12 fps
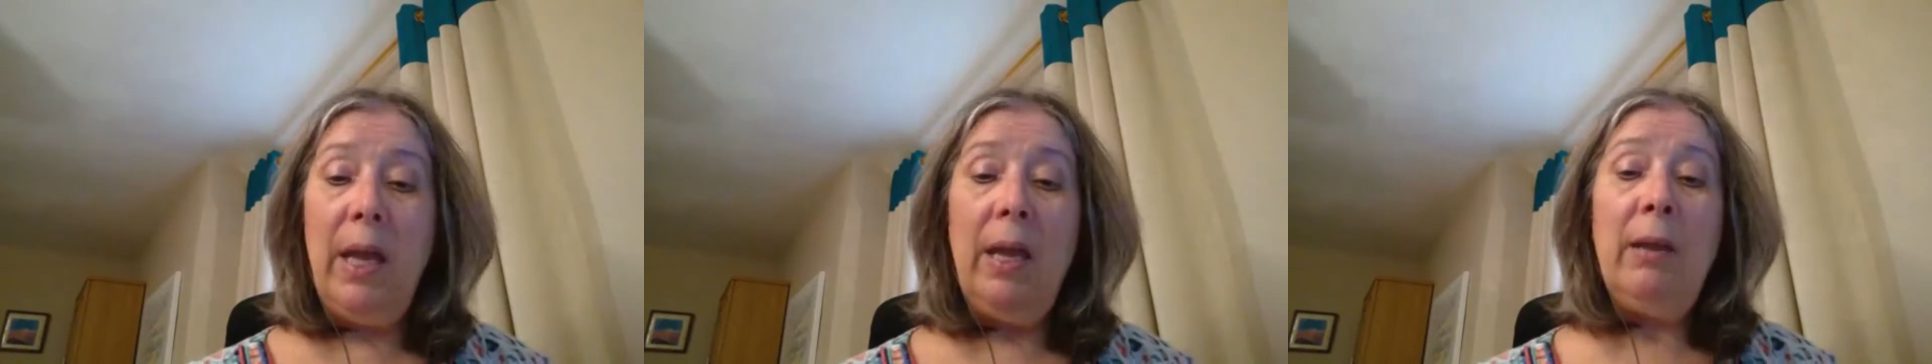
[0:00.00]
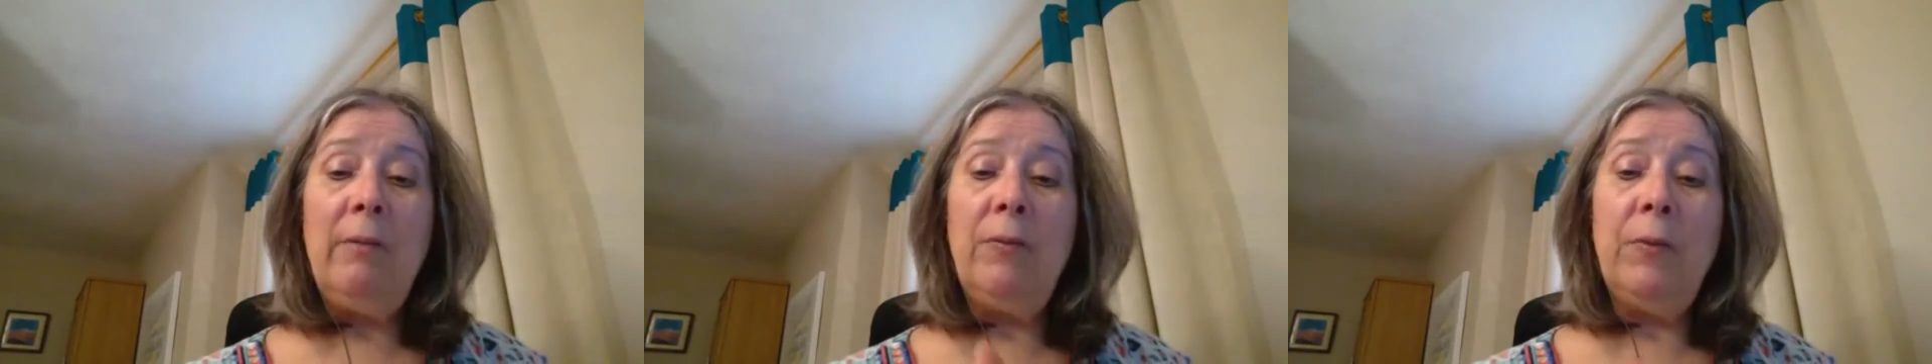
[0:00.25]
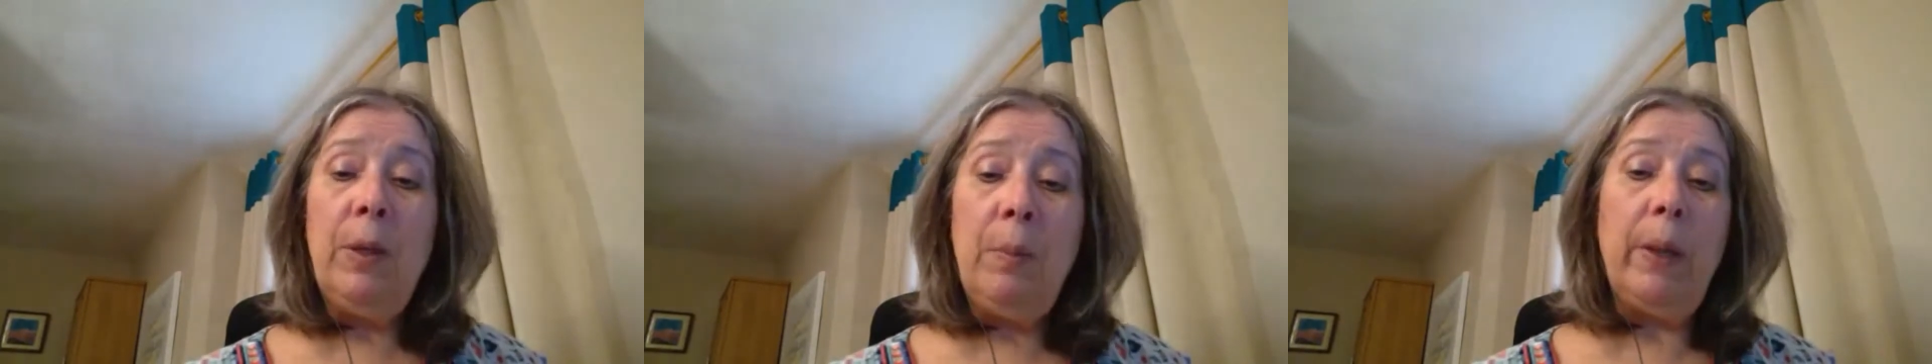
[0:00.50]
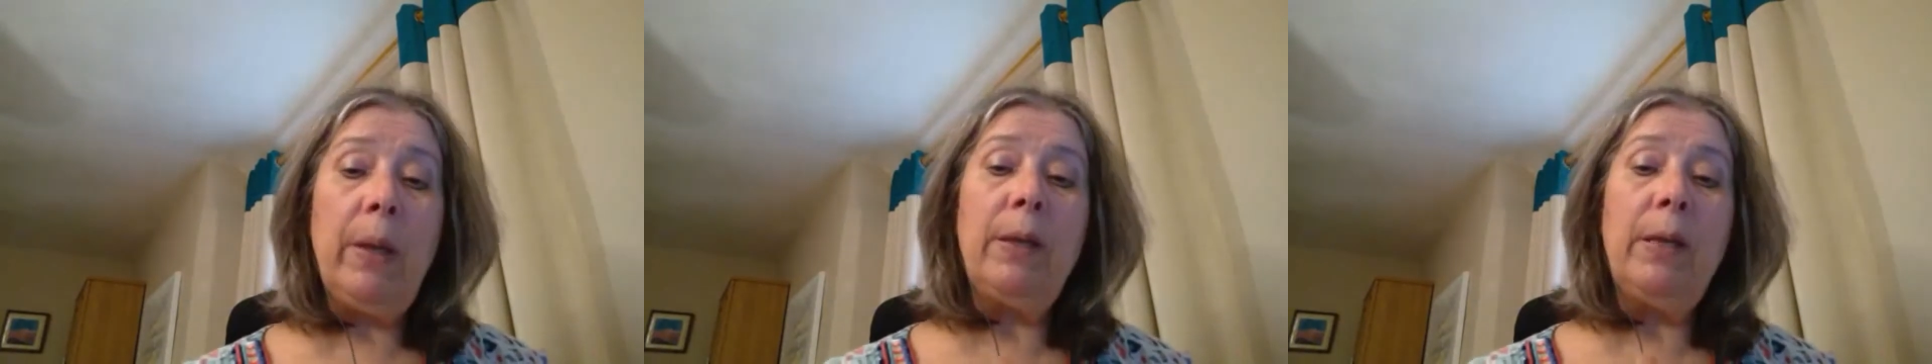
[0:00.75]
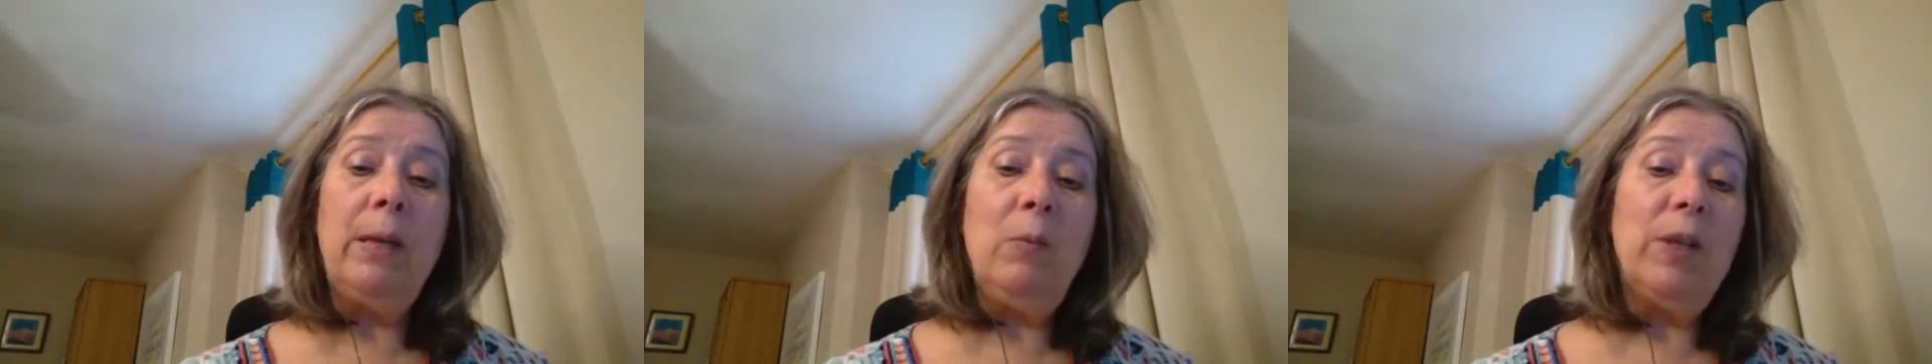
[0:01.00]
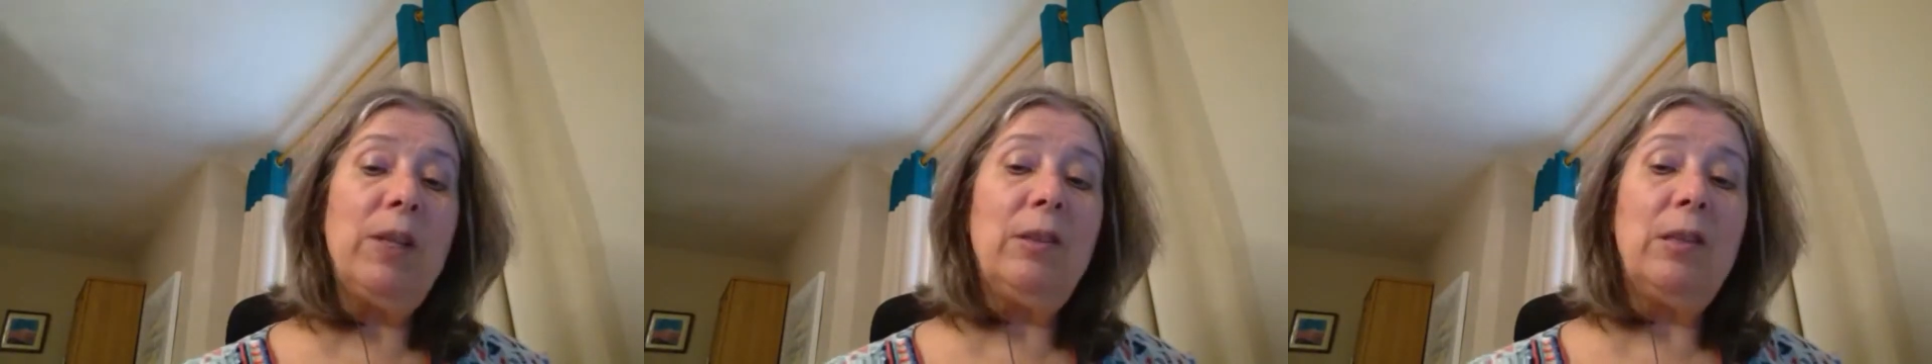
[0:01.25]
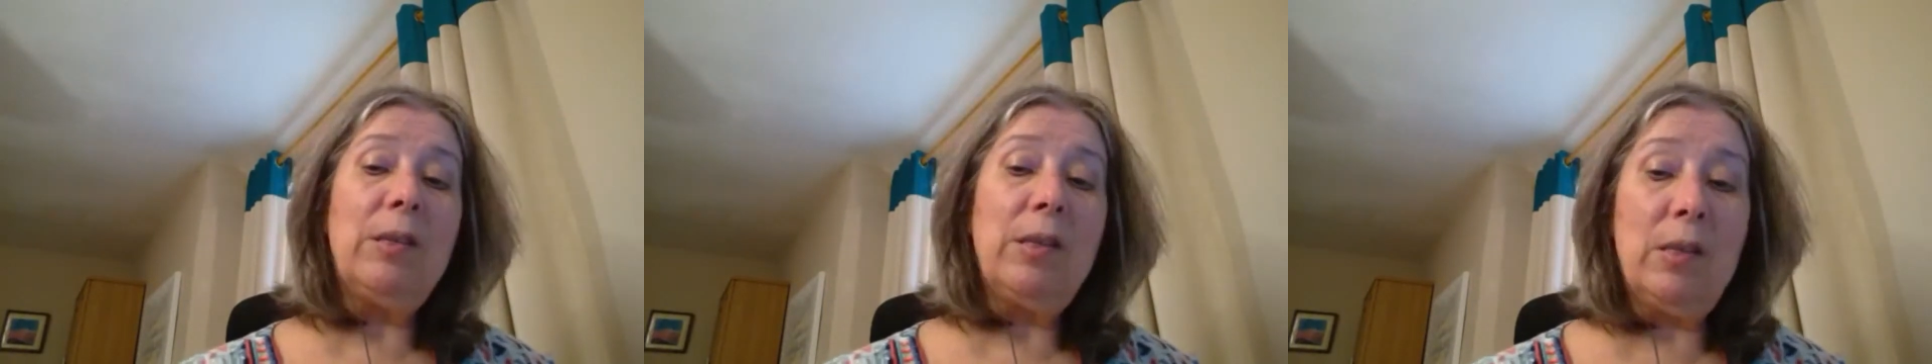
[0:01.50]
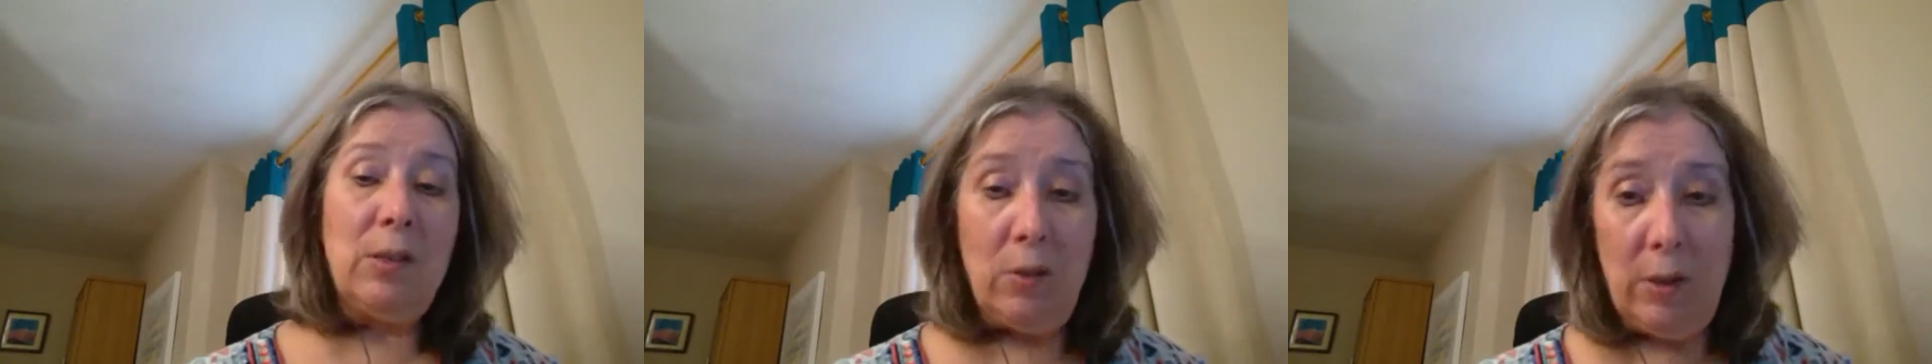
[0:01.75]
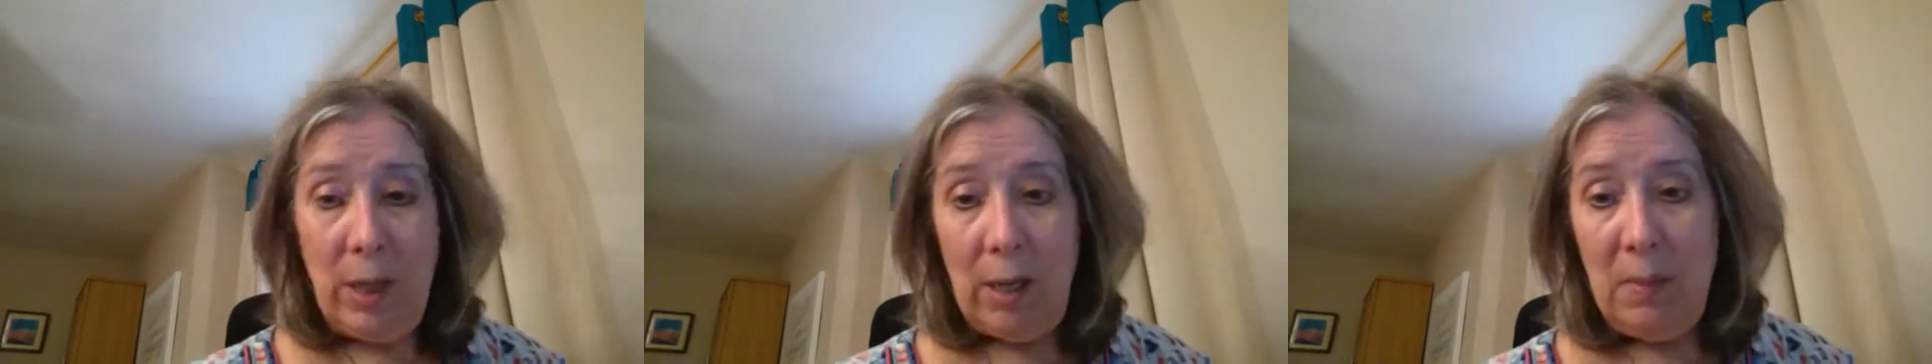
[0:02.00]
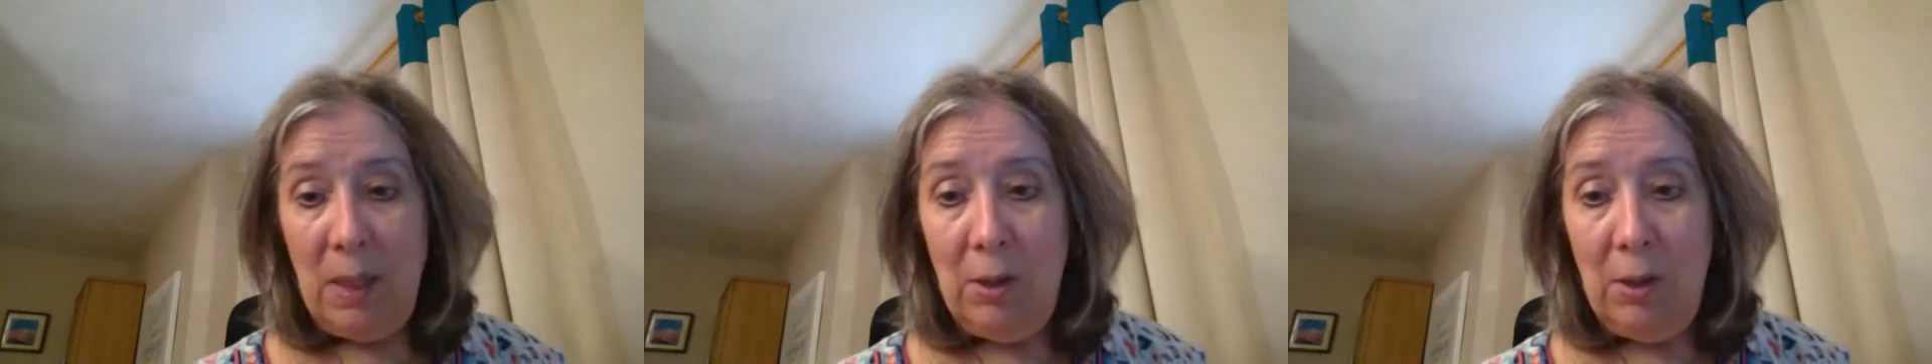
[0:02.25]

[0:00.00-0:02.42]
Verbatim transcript: everybody with this surname